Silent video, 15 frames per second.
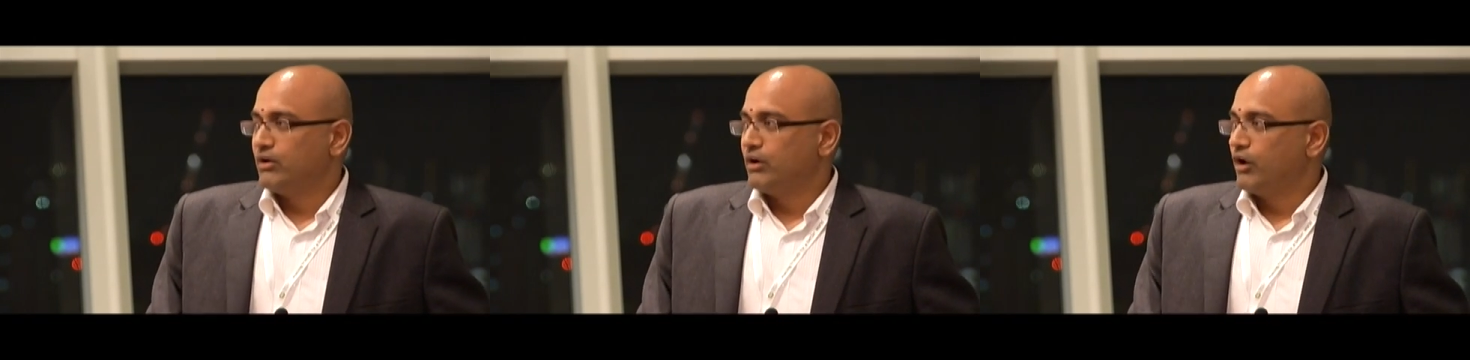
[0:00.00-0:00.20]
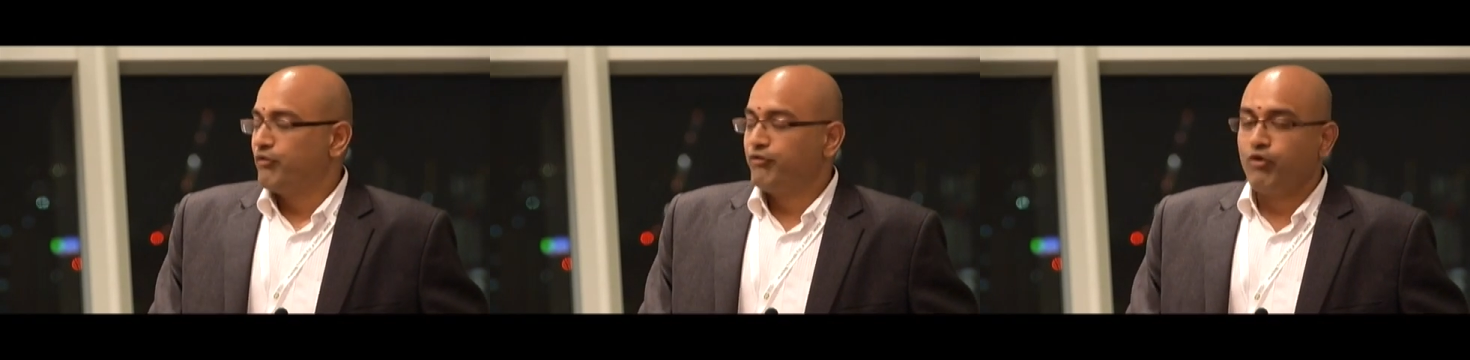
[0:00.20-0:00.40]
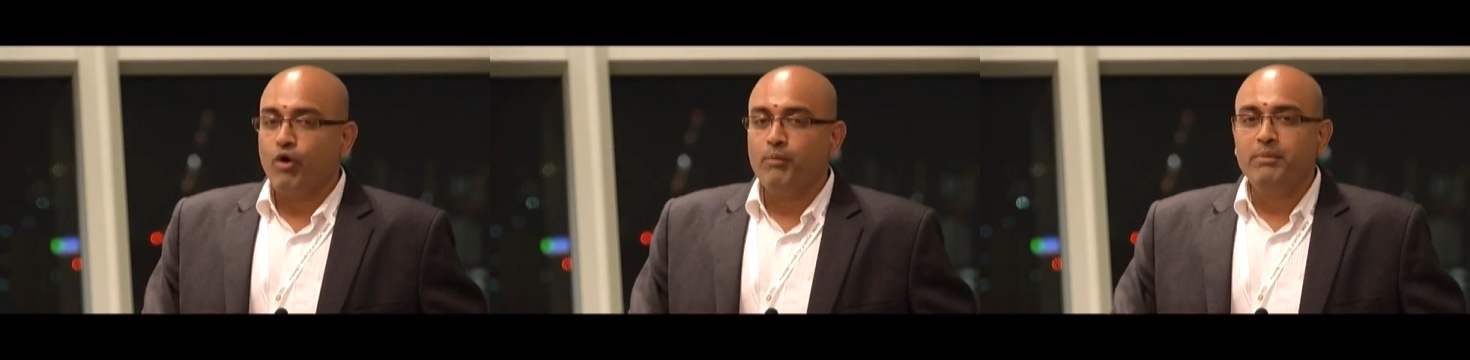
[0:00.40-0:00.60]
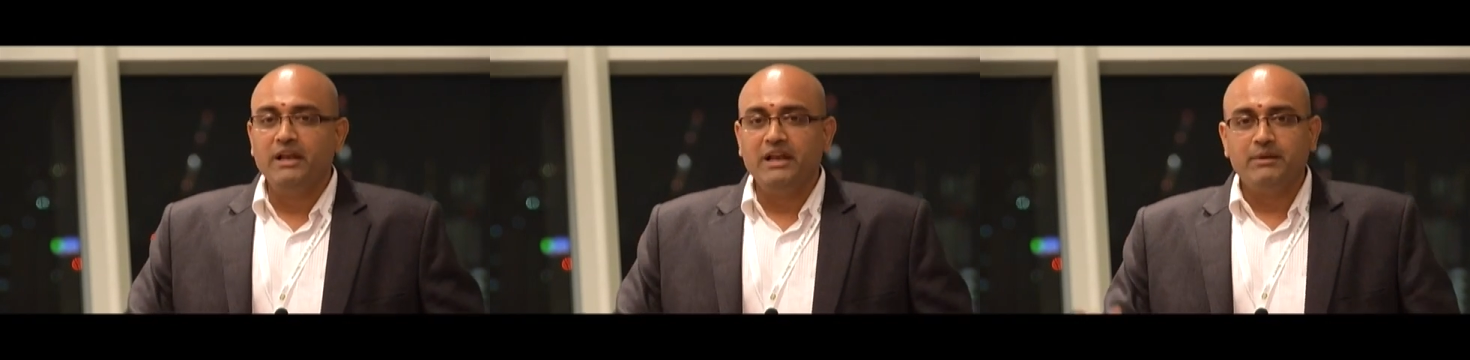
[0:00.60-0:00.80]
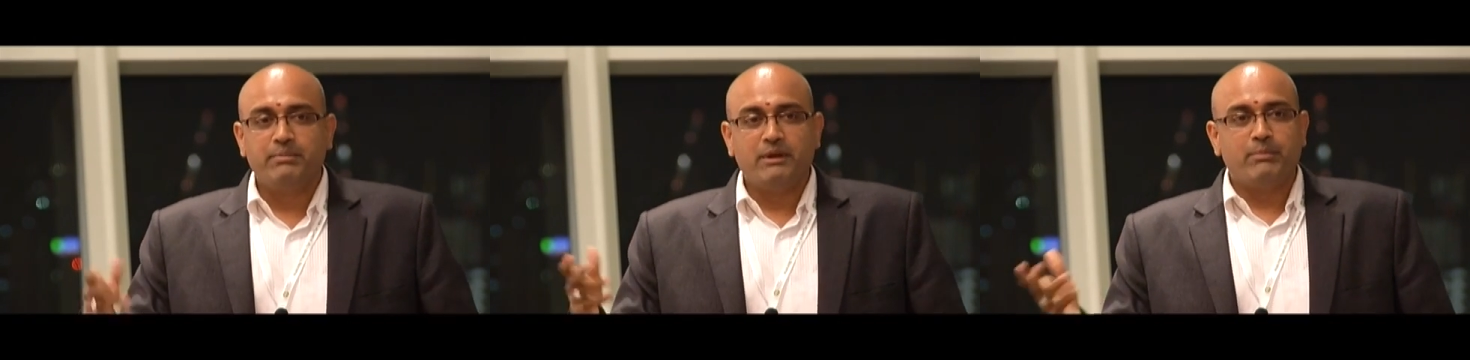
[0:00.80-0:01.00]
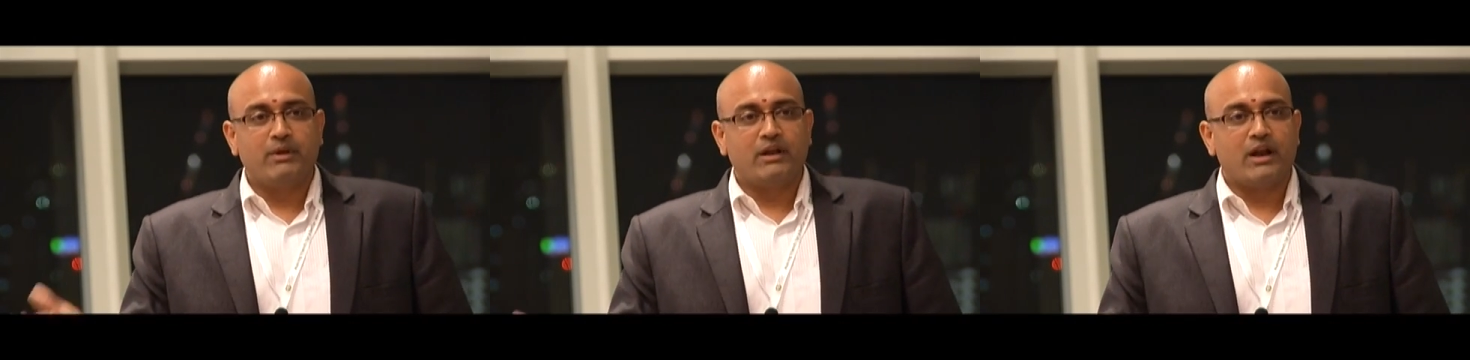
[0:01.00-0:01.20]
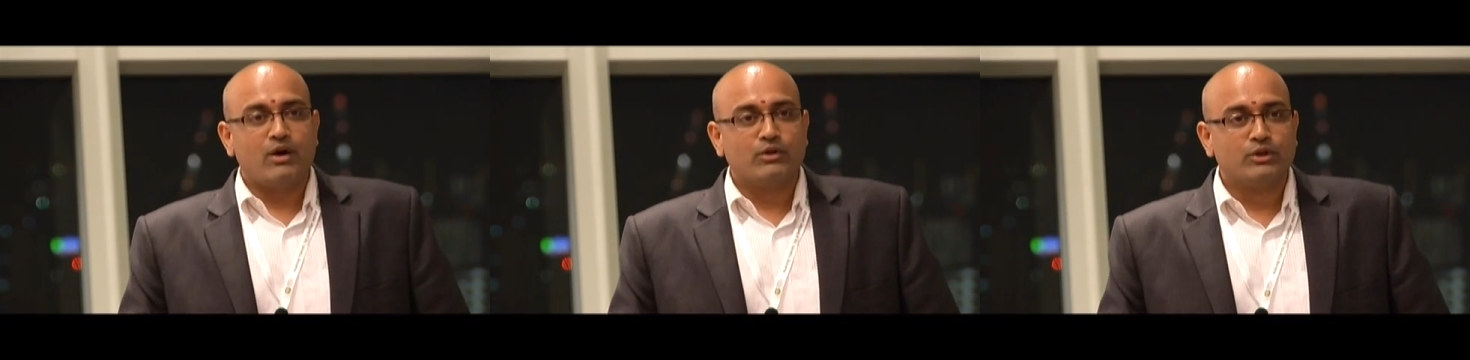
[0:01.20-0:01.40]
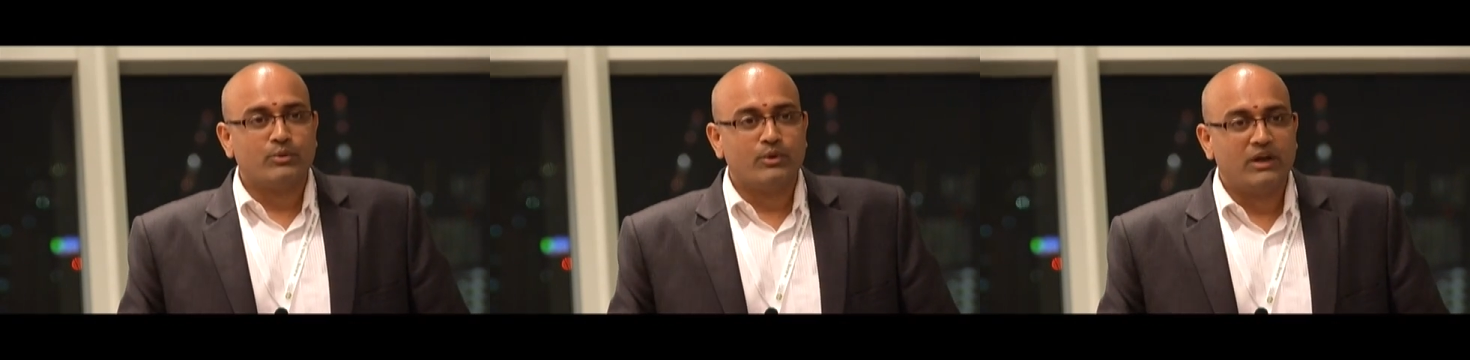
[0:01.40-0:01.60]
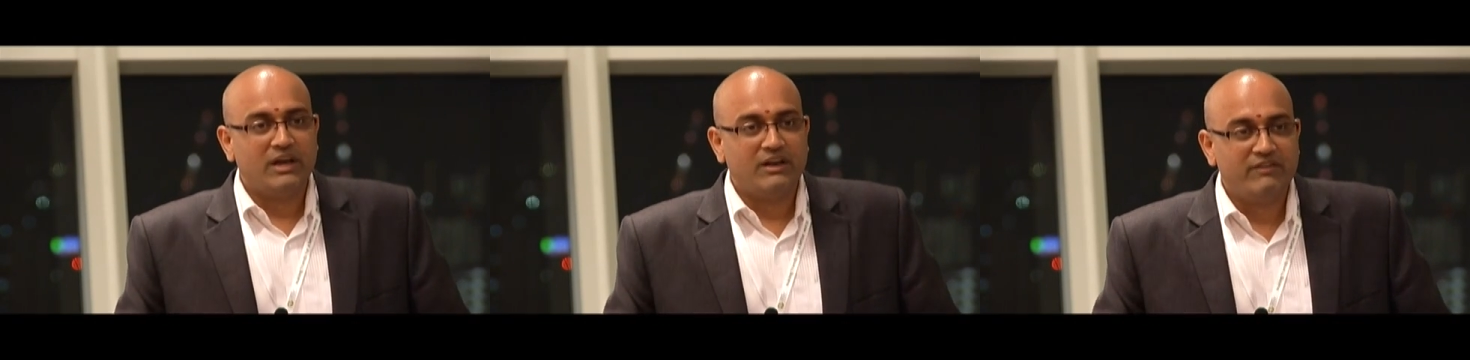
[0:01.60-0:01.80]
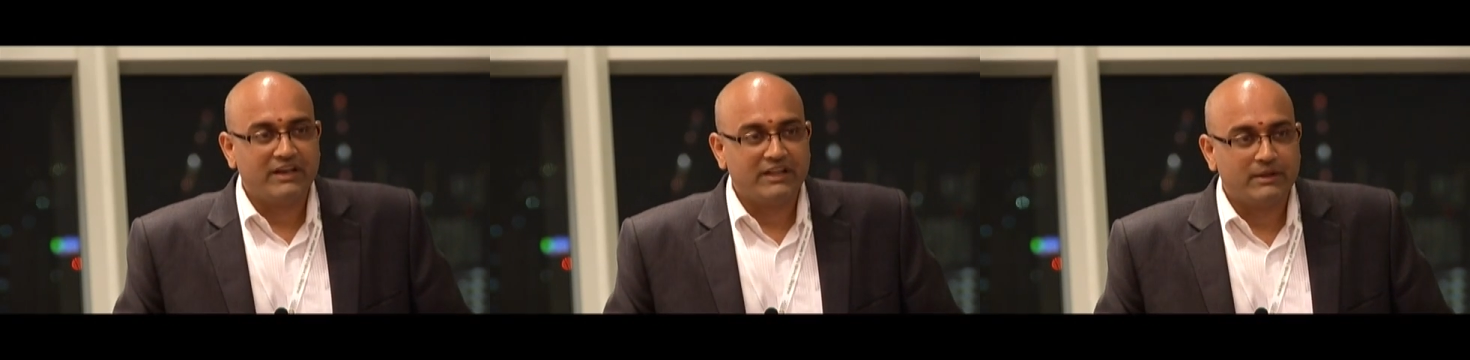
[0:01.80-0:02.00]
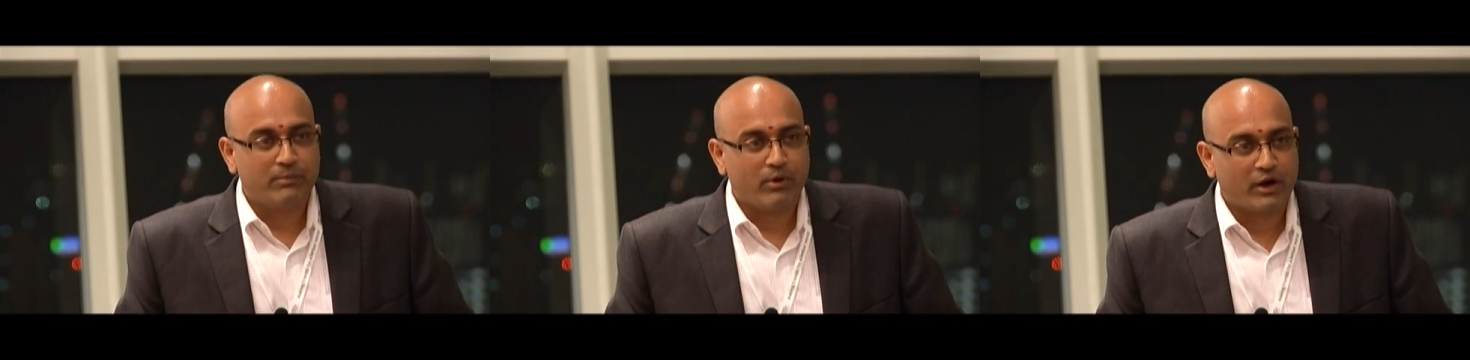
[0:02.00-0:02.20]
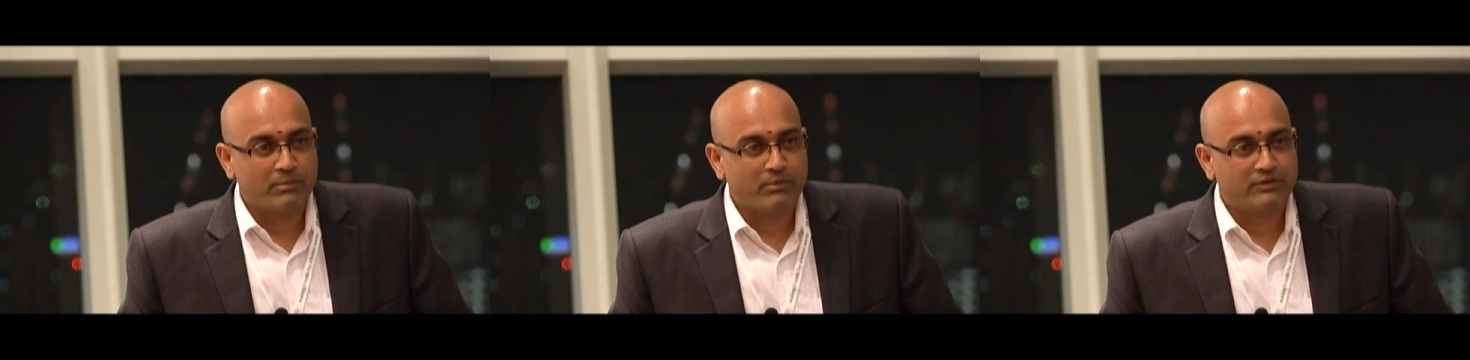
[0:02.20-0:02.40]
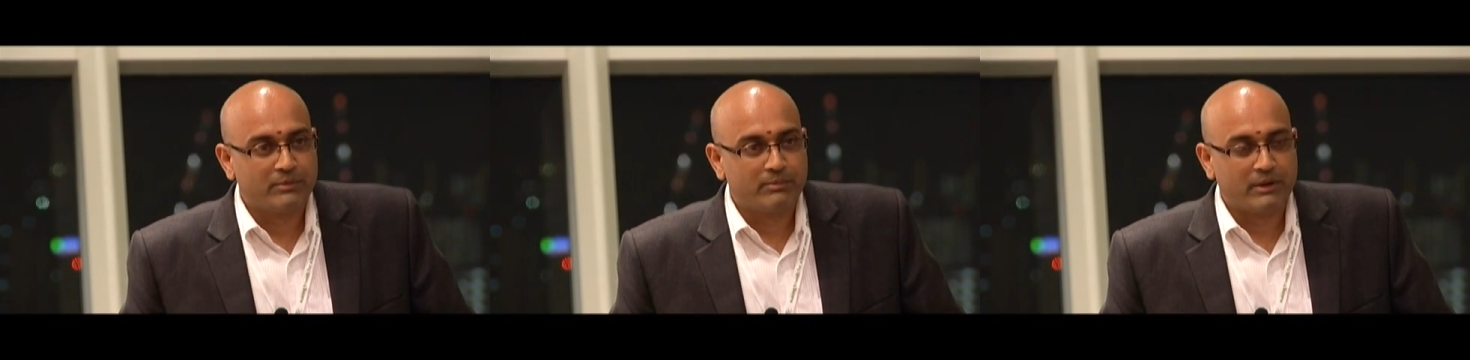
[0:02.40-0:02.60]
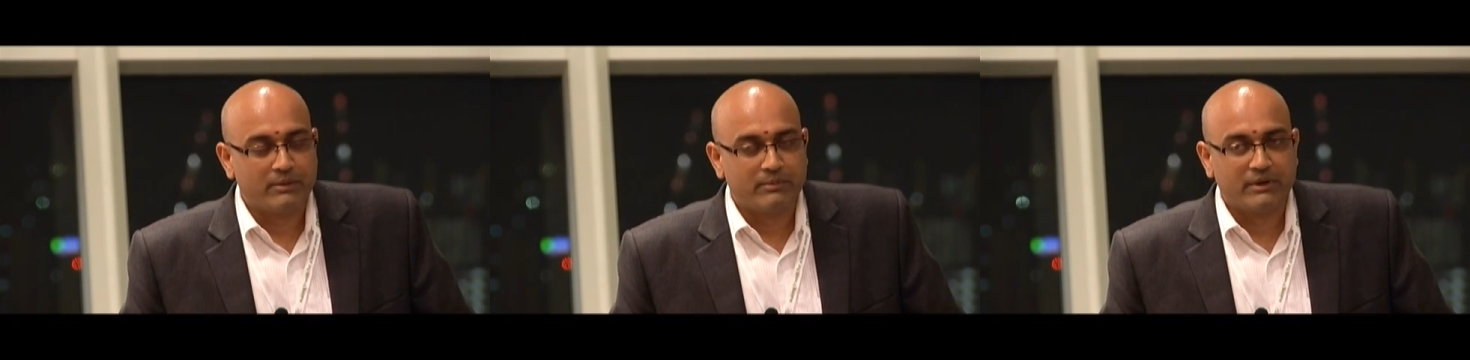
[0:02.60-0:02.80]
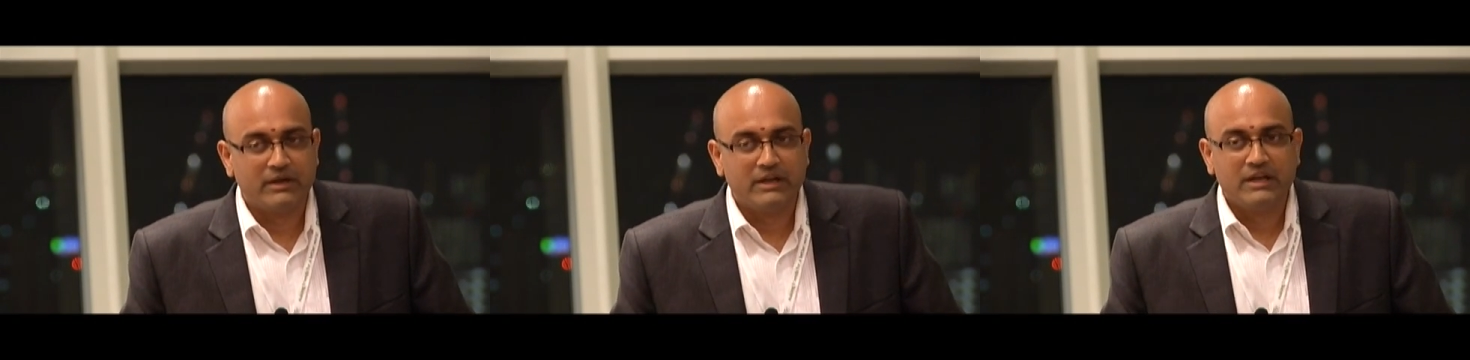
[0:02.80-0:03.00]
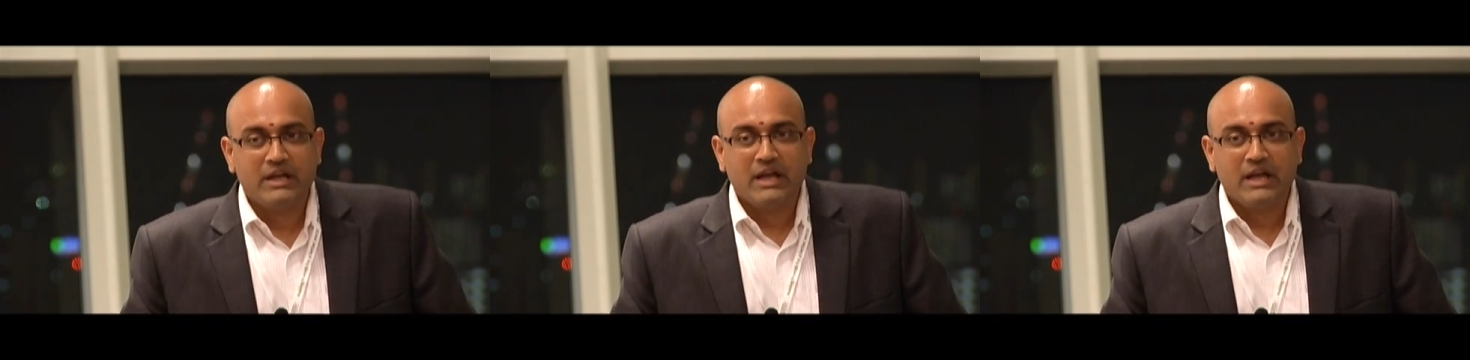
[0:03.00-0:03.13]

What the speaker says: or 4 billion people around the world living in the bottom of the pyramid.